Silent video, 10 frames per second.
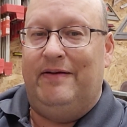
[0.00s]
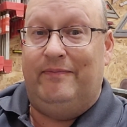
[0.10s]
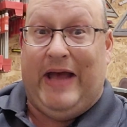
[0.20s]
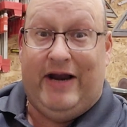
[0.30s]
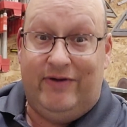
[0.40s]

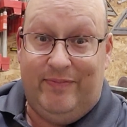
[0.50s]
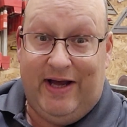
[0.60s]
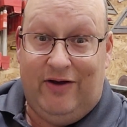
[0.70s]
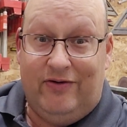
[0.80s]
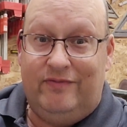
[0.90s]
battery
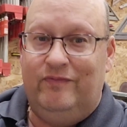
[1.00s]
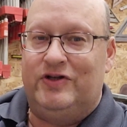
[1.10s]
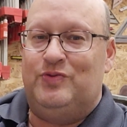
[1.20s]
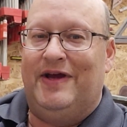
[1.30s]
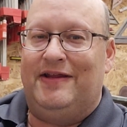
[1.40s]
powered,
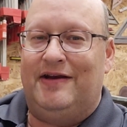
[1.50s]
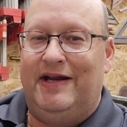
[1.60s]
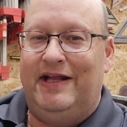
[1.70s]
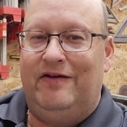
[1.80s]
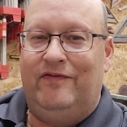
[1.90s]
which meant that I
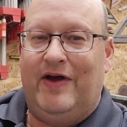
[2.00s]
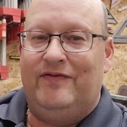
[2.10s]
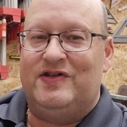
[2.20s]
needed 5